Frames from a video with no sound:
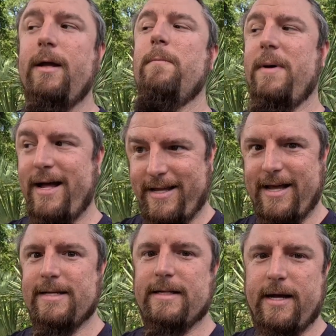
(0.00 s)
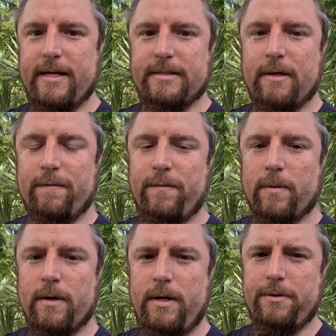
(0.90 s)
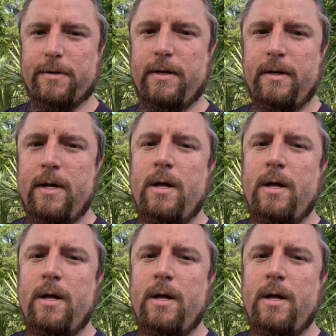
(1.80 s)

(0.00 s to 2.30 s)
in my case ISO 400.